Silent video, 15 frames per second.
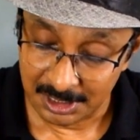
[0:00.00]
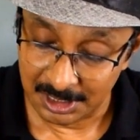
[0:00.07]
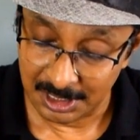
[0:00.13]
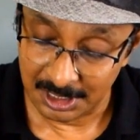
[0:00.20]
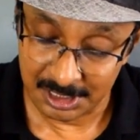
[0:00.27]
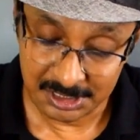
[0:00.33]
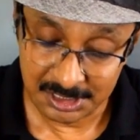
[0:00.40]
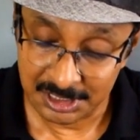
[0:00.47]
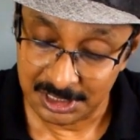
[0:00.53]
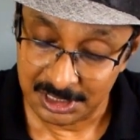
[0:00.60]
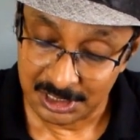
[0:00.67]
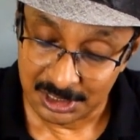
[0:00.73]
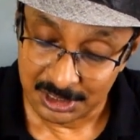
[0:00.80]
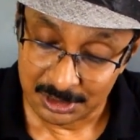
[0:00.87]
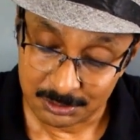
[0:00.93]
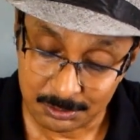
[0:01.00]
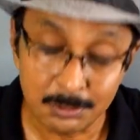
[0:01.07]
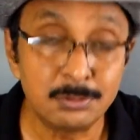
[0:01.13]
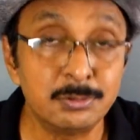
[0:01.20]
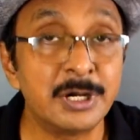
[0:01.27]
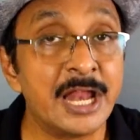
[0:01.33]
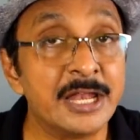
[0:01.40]
any two
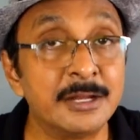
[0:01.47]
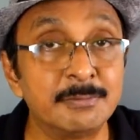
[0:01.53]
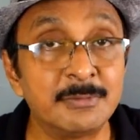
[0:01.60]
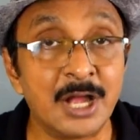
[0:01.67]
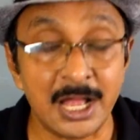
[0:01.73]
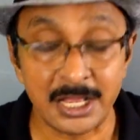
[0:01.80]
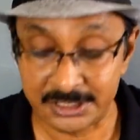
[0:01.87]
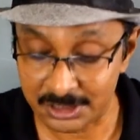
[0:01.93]
random cards.